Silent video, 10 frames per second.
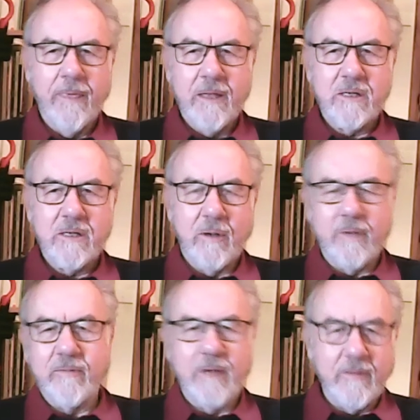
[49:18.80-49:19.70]
So
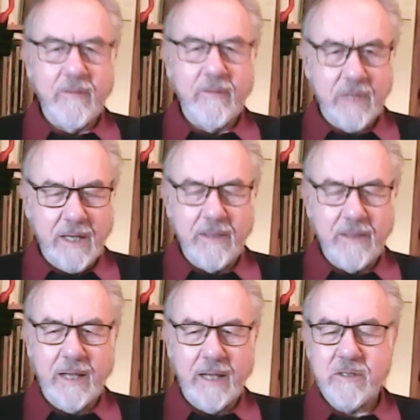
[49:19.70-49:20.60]
I've, I've never done
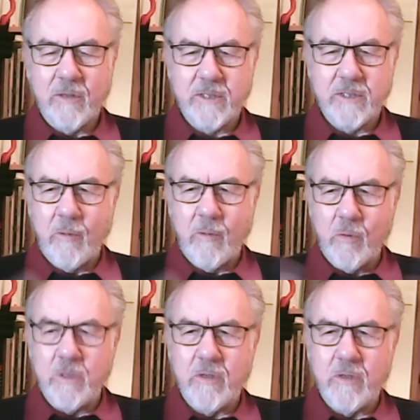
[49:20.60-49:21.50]
that. So I said we
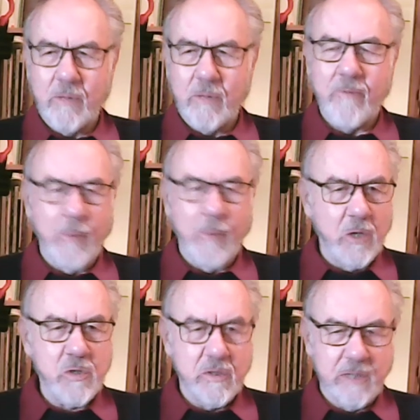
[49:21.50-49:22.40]
wouldn't do any
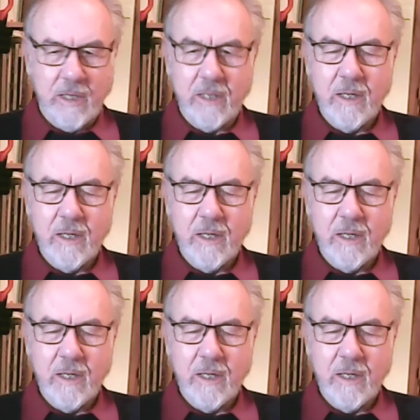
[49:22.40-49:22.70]
promotions in it,